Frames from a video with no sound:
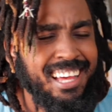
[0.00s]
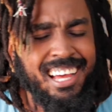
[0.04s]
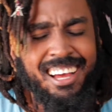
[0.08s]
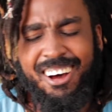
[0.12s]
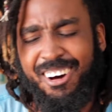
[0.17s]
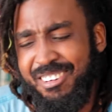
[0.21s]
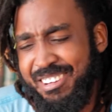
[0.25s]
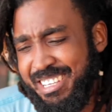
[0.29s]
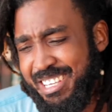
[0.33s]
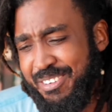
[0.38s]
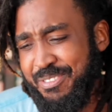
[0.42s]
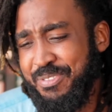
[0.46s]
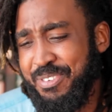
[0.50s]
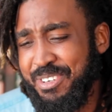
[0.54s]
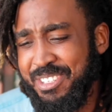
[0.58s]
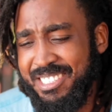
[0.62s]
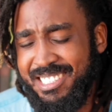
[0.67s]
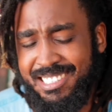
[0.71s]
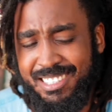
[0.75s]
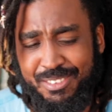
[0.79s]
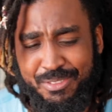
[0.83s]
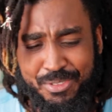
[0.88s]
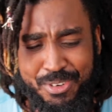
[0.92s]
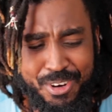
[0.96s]
Okay,
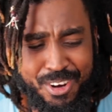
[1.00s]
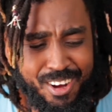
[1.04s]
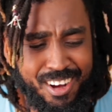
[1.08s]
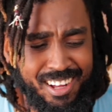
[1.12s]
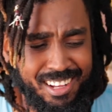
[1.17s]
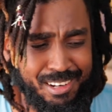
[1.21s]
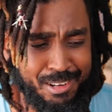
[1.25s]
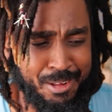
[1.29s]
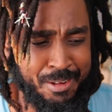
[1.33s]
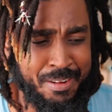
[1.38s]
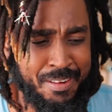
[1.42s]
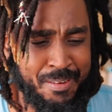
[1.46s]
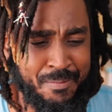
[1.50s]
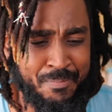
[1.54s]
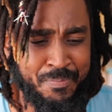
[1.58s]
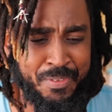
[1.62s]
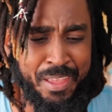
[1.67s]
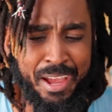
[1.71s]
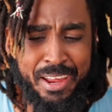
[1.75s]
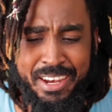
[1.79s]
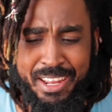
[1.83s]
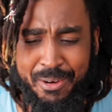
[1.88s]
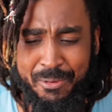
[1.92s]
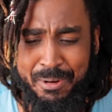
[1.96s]
first of all,
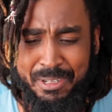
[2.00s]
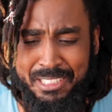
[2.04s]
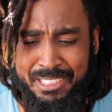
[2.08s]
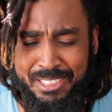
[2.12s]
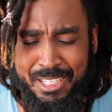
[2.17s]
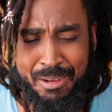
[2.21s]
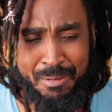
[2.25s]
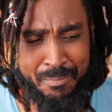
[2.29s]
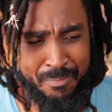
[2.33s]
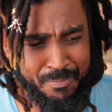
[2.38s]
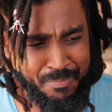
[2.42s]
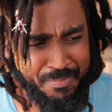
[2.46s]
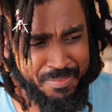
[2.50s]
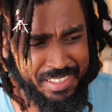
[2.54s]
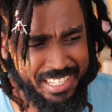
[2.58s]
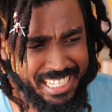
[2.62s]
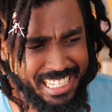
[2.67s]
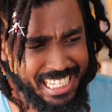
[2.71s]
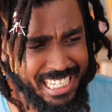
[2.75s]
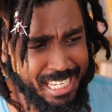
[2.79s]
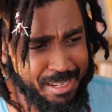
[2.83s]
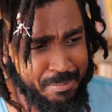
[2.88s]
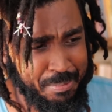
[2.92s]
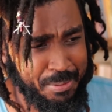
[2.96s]
there were some
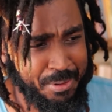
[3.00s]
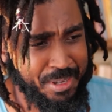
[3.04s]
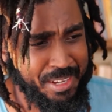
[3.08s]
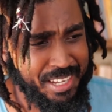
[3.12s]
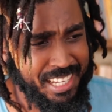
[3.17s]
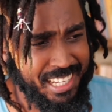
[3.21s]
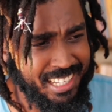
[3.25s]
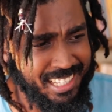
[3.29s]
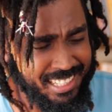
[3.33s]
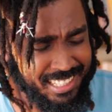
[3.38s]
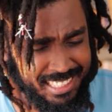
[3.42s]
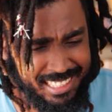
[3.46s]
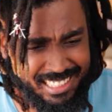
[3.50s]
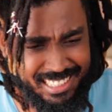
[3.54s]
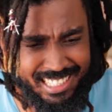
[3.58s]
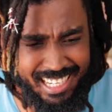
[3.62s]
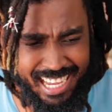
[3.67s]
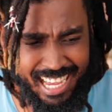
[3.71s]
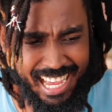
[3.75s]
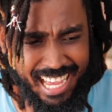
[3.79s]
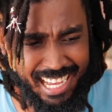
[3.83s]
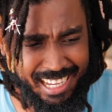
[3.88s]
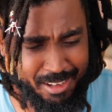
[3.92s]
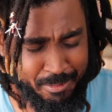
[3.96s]
deep,
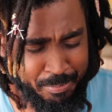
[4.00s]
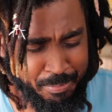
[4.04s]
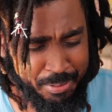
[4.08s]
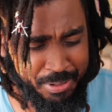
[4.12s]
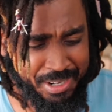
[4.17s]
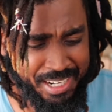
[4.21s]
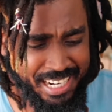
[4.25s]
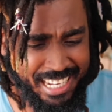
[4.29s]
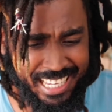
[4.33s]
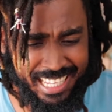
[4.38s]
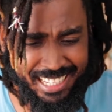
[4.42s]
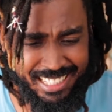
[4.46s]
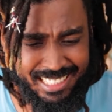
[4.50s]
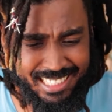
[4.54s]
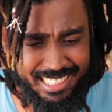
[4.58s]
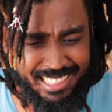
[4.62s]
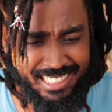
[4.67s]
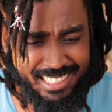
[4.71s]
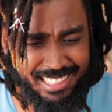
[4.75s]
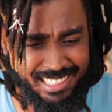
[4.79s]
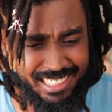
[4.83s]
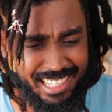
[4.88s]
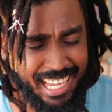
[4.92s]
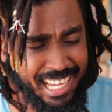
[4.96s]
dark
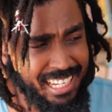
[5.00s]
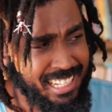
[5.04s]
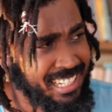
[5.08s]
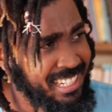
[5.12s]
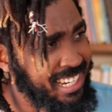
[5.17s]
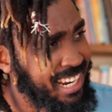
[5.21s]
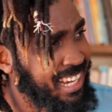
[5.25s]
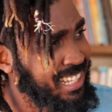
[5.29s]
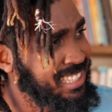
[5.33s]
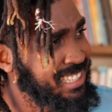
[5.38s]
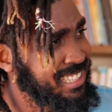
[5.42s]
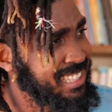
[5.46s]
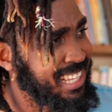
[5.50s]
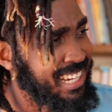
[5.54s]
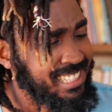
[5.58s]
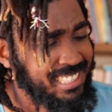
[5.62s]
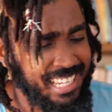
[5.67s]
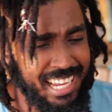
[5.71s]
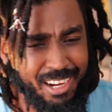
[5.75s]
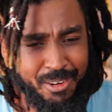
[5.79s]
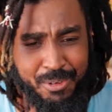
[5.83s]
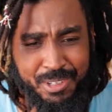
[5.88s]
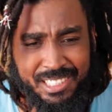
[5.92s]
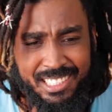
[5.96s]
places that
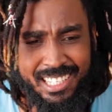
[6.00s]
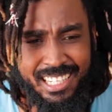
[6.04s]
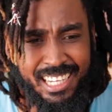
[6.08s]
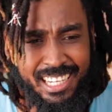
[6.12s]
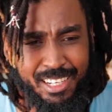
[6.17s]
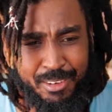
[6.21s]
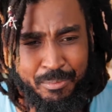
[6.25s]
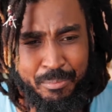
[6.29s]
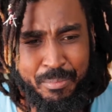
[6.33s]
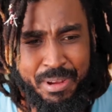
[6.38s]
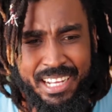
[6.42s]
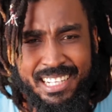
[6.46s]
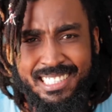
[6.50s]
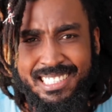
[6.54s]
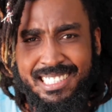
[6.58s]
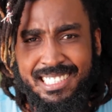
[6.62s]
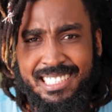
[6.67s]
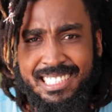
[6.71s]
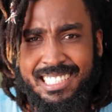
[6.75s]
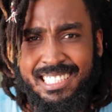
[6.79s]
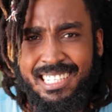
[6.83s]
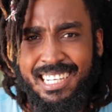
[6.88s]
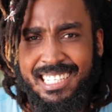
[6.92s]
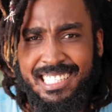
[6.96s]
I was in
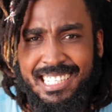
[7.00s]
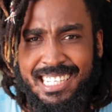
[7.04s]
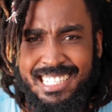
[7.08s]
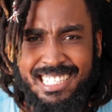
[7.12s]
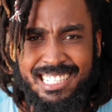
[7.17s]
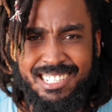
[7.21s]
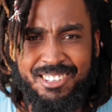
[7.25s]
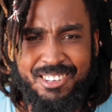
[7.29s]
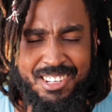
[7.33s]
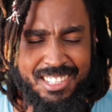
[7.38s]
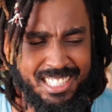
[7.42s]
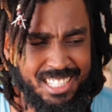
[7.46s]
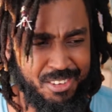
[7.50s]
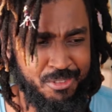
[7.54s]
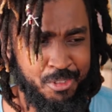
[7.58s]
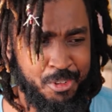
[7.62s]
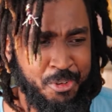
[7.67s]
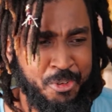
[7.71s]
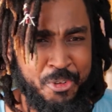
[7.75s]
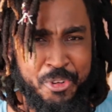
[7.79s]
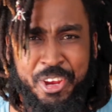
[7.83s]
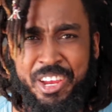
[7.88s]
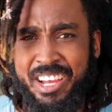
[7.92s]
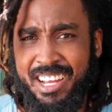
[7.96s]
mentally that I did not even
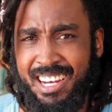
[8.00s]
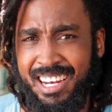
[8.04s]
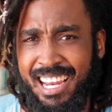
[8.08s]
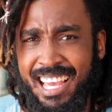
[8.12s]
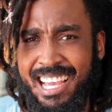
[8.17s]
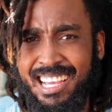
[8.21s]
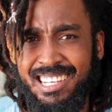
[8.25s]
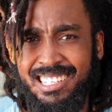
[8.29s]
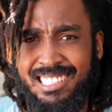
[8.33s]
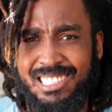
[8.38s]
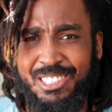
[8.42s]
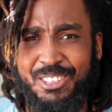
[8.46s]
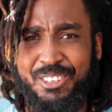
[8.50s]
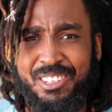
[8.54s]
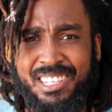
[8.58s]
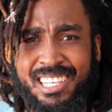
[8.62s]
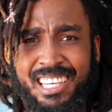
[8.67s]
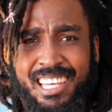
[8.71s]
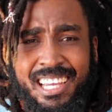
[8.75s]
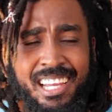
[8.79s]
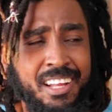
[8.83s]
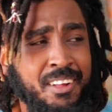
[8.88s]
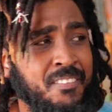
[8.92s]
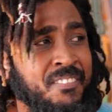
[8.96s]
realize,
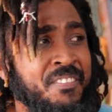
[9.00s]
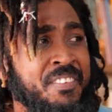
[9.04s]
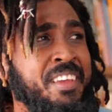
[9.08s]
okay?